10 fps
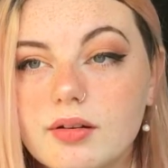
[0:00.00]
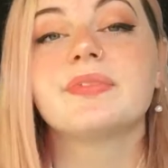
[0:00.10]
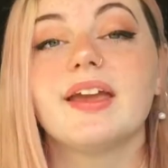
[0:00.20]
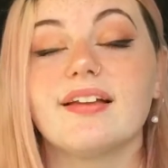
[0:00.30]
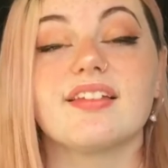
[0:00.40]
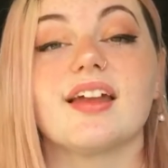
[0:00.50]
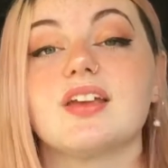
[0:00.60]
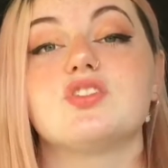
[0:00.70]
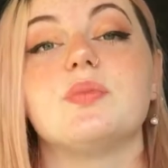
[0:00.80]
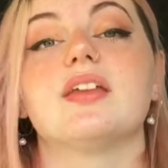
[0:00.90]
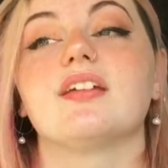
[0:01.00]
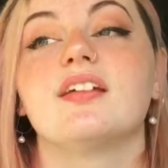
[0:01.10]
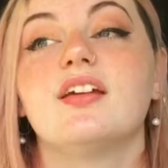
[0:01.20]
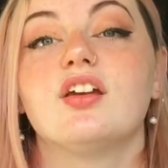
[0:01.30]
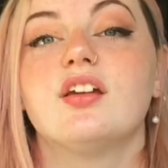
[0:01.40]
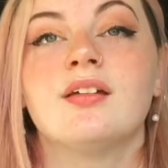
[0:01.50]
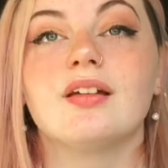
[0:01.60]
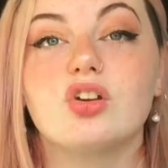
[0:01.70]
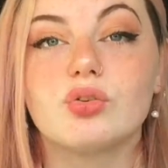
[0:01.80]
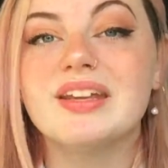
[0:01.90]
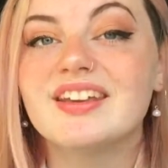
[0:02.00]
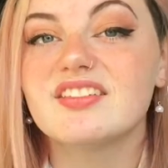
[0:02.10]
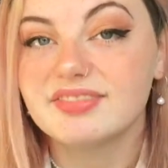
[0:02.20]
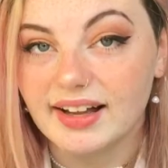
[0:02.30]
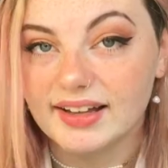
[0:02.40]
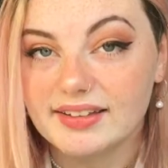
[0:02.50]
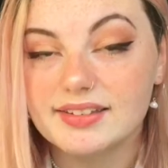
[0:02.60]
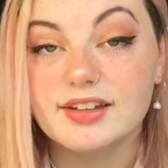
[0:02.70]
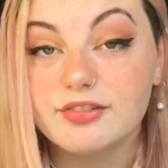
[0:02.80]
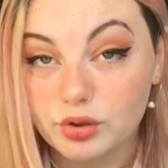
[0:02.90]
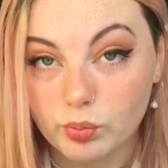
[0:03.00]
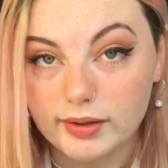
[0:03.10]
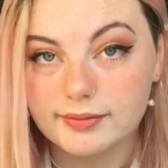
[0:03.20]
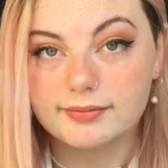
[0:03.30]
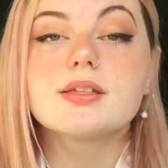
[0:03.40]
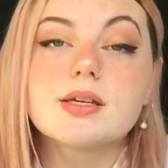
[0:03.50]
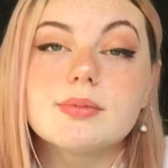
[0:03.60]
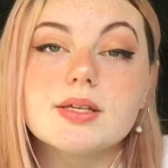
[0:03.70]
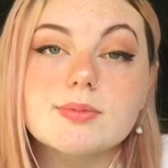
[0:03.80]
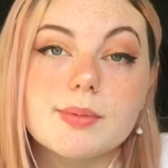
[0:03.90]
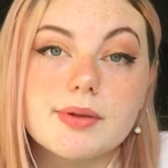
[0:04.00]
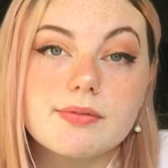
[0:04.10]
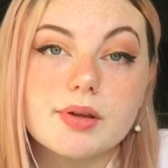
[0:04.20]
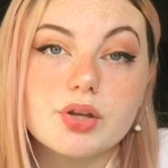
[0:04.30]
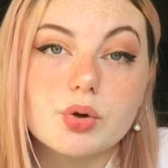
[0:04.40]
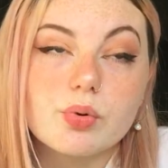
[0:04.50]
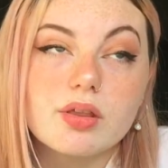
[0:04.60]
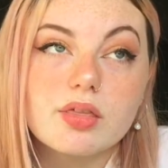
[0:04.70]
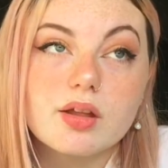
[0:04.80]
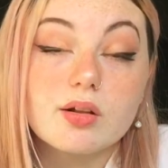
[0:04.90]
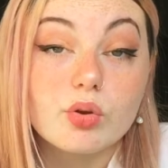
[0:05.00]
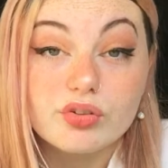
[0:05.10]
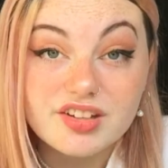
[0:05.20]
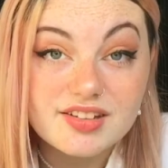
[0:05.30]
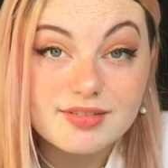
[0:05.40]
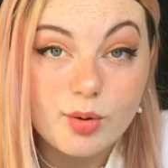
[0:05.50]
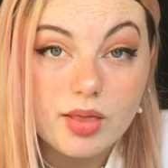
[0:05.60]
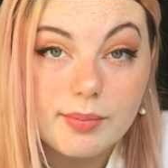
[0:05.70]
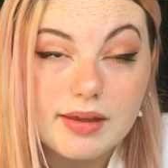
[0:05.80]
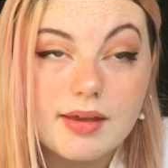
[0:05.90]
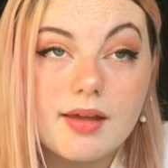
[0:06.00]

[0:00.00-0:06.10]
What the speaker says: Hellenized meaning Greekified, if you will. Some of you might be familiar with Claudius Ptolemy.